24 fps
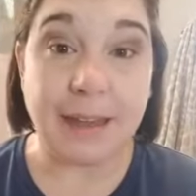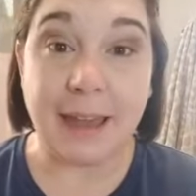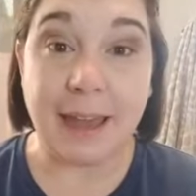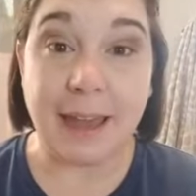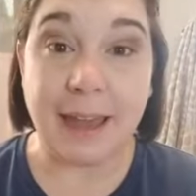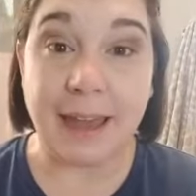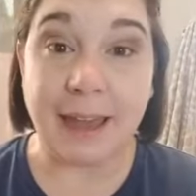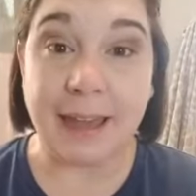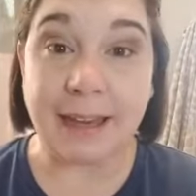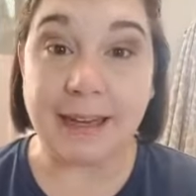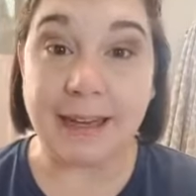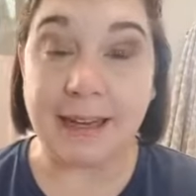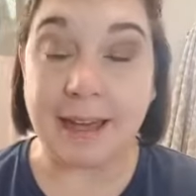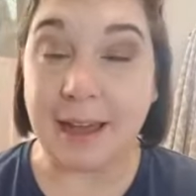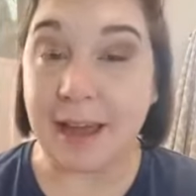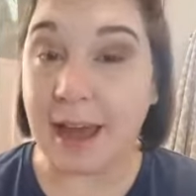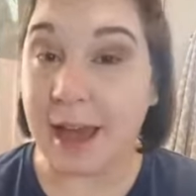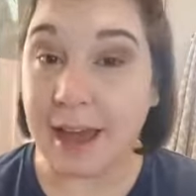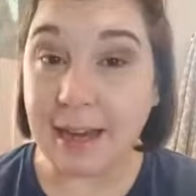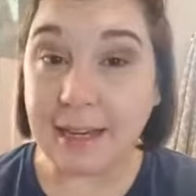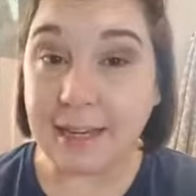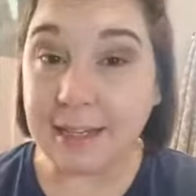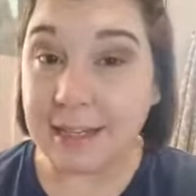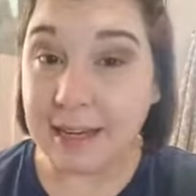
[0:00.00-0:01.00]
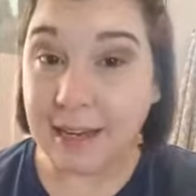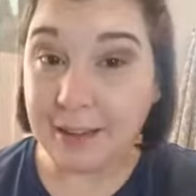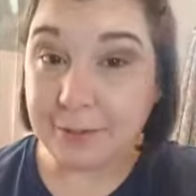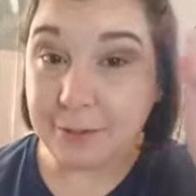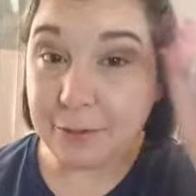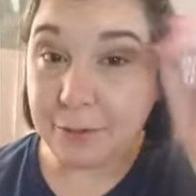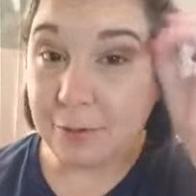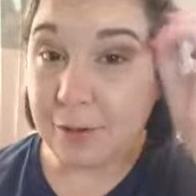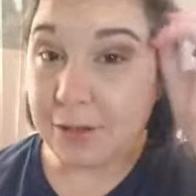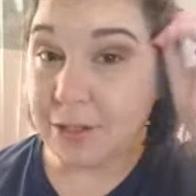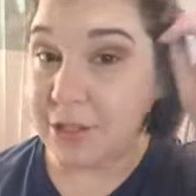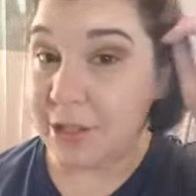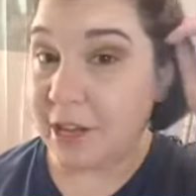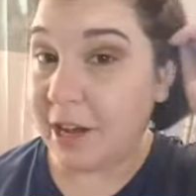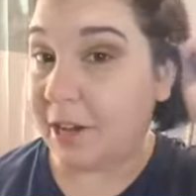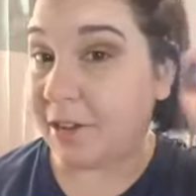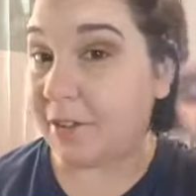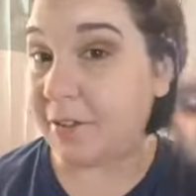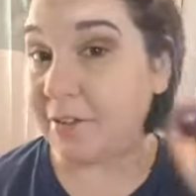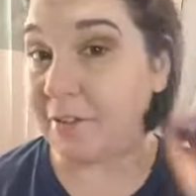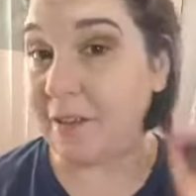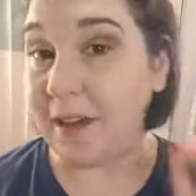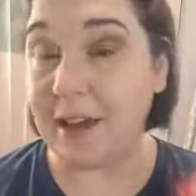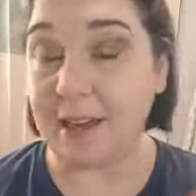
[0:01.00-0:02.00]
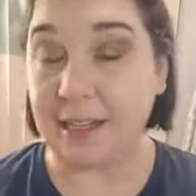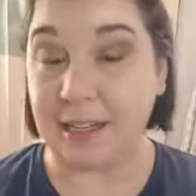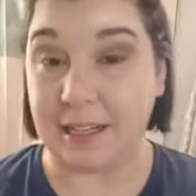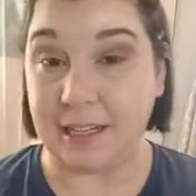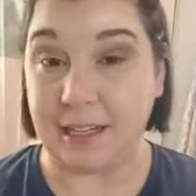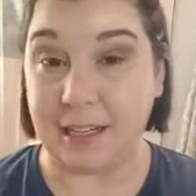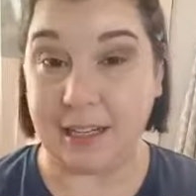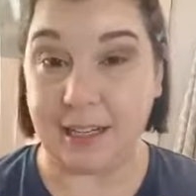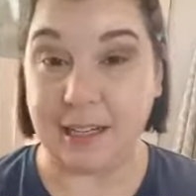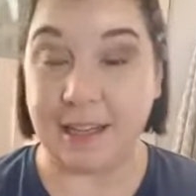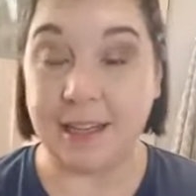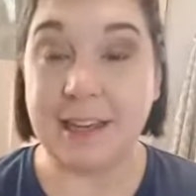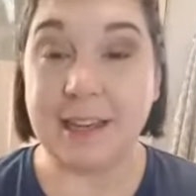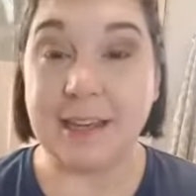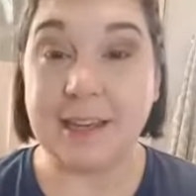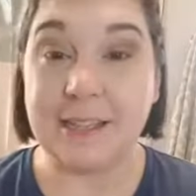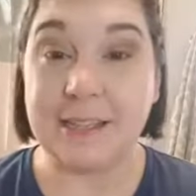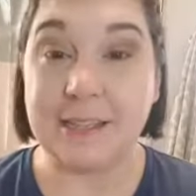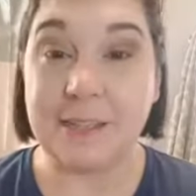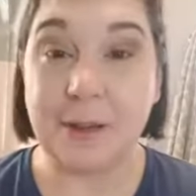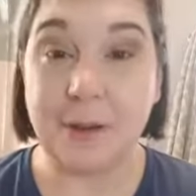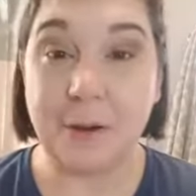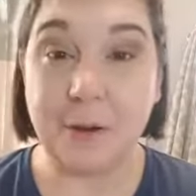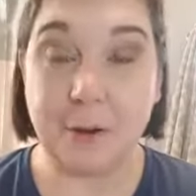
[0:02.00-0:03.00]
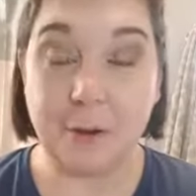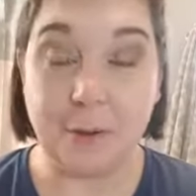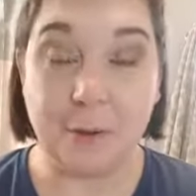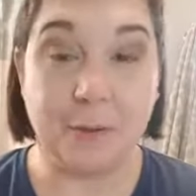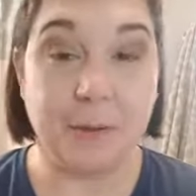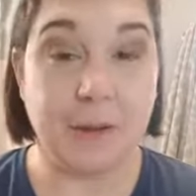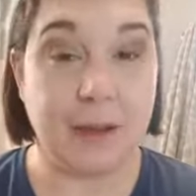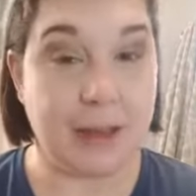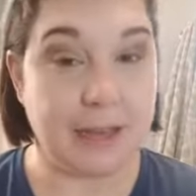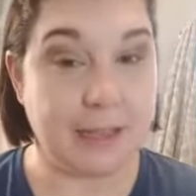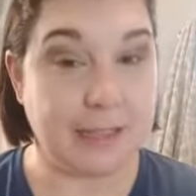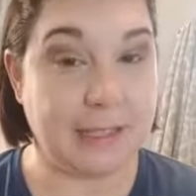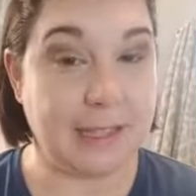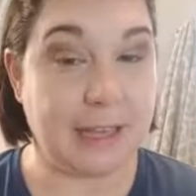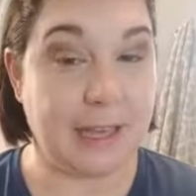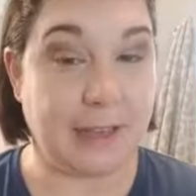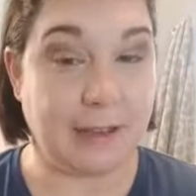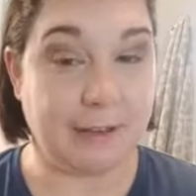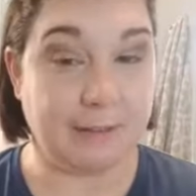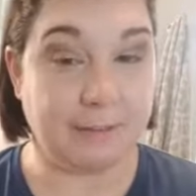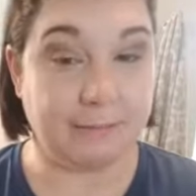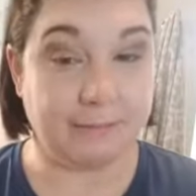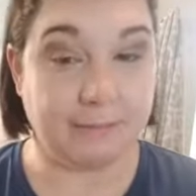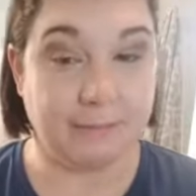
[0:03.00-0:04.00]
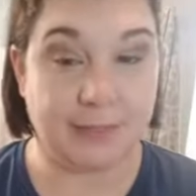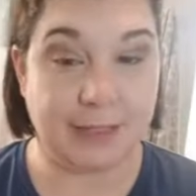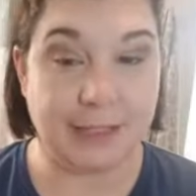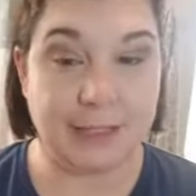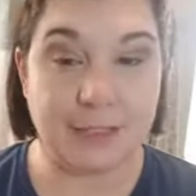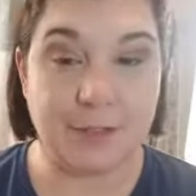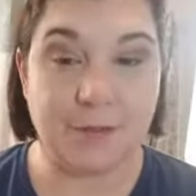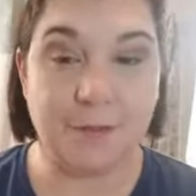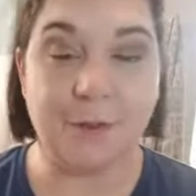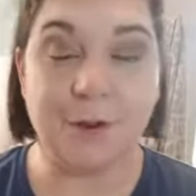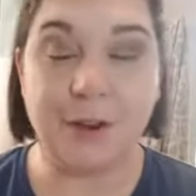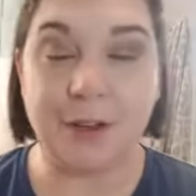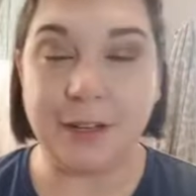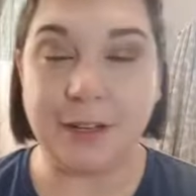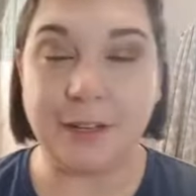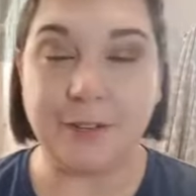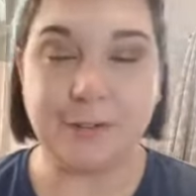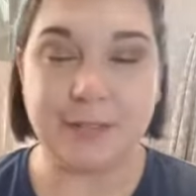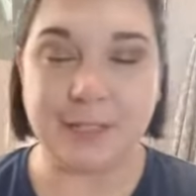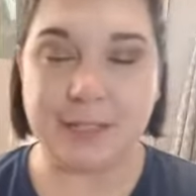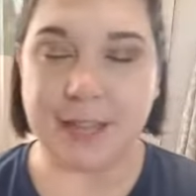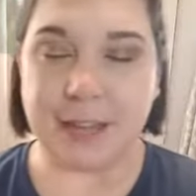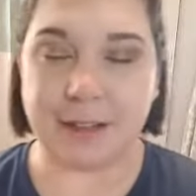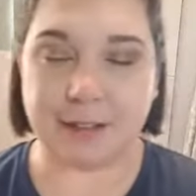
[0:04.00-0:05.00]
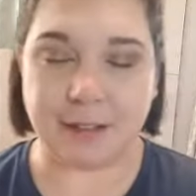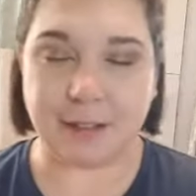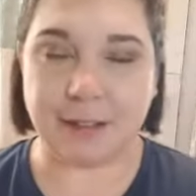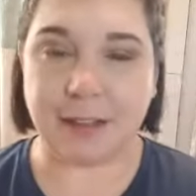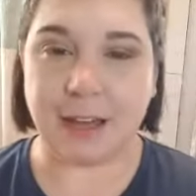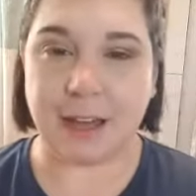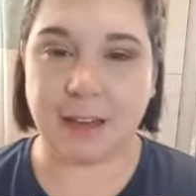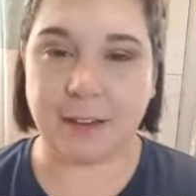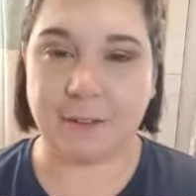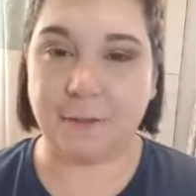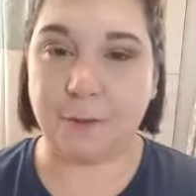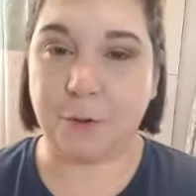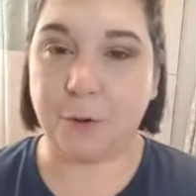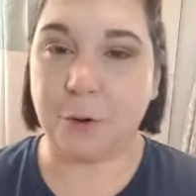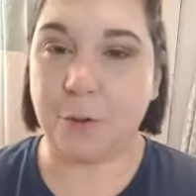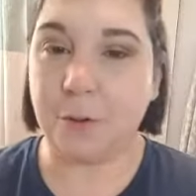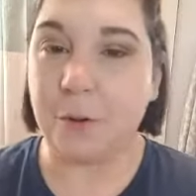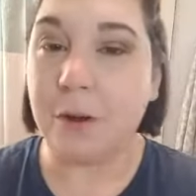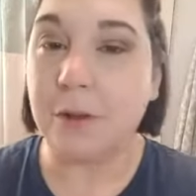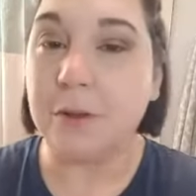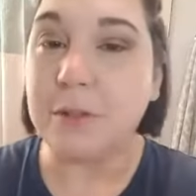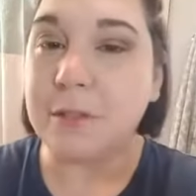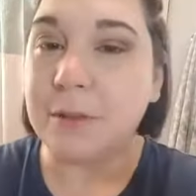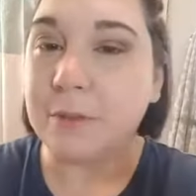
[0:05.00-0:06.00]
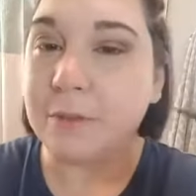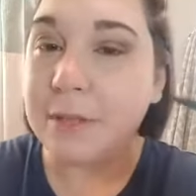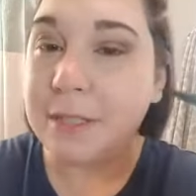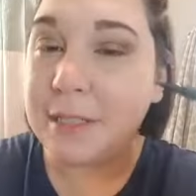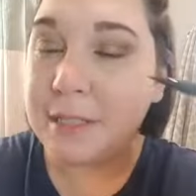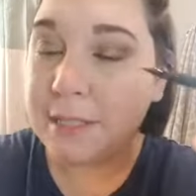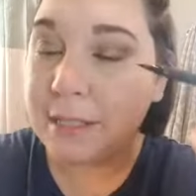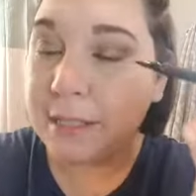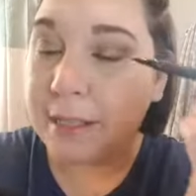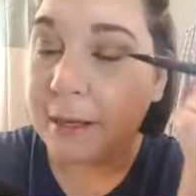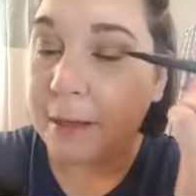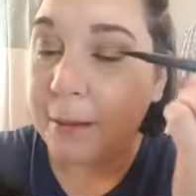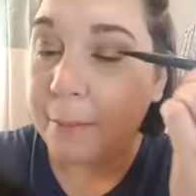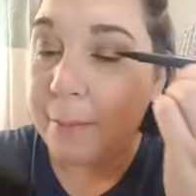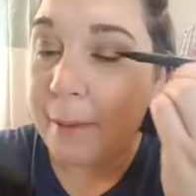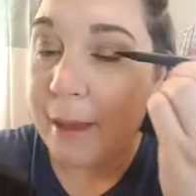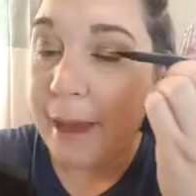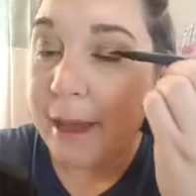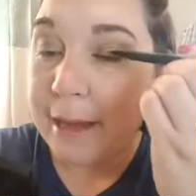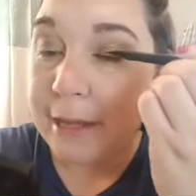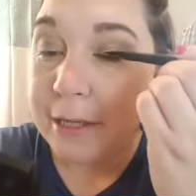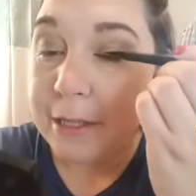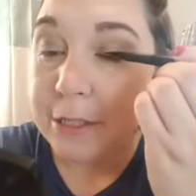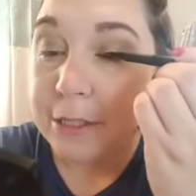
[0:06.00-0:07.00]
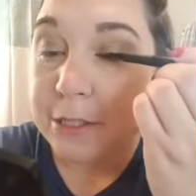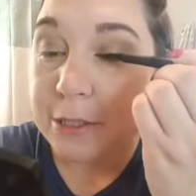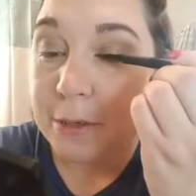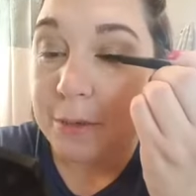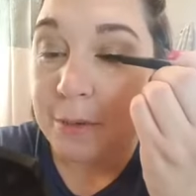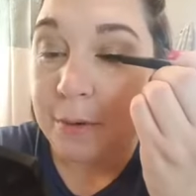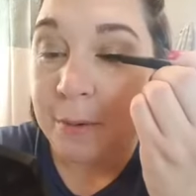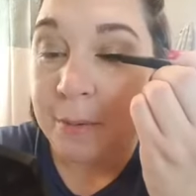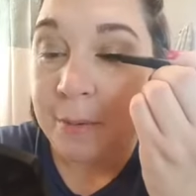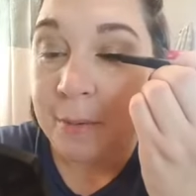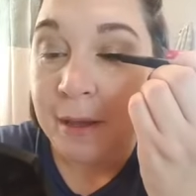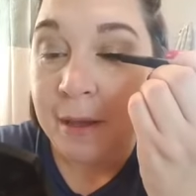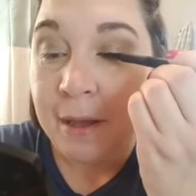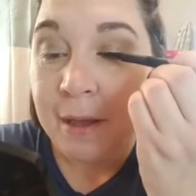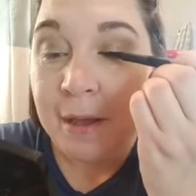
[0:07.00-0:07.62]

and I didn't have to rush out and find any. So I said, his friend was down to like four rolls and we sent a package to him.